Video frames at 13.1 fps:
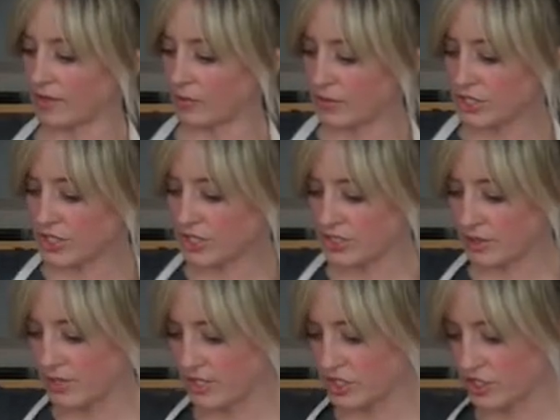And we're just going
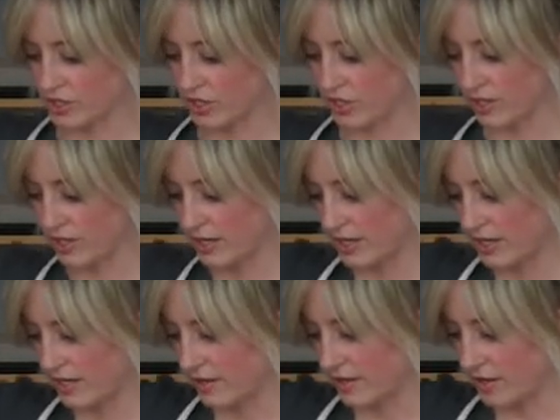to make sure
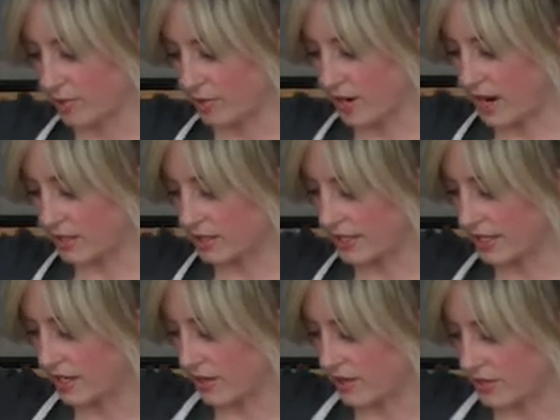that our
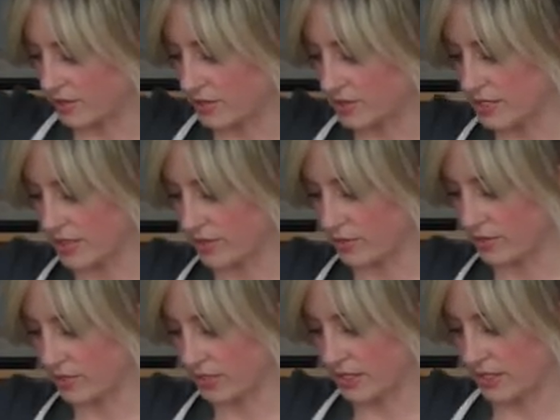broccoli and our noodles get
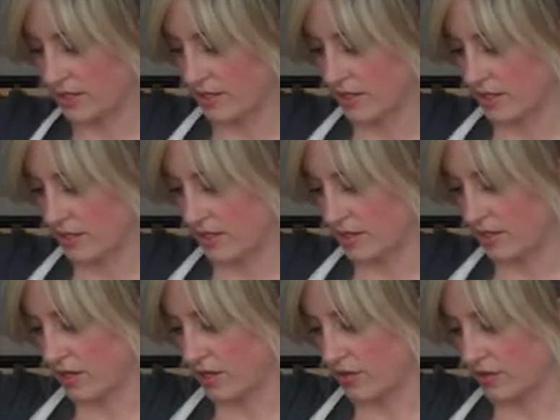really
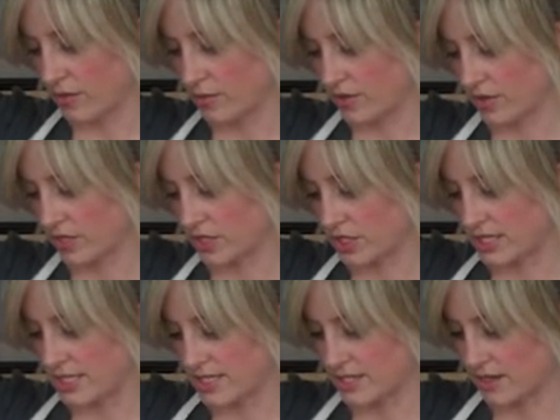coated with our
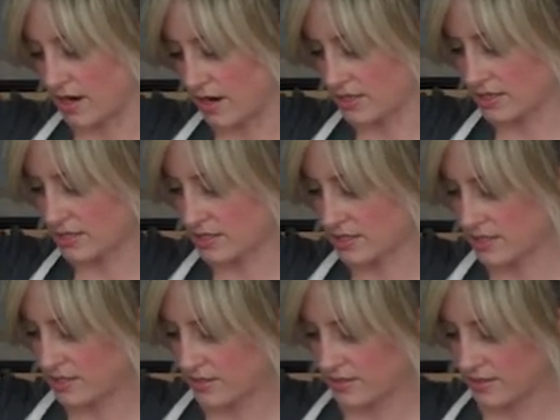cheese
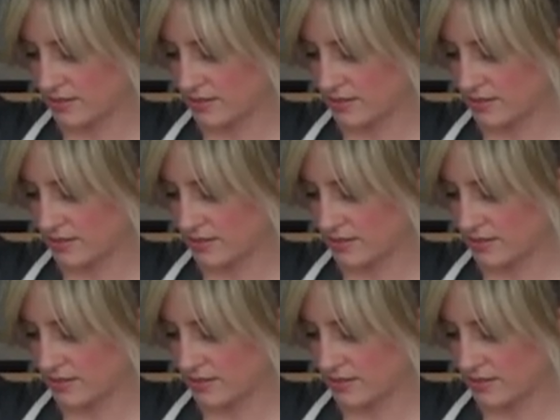sauce.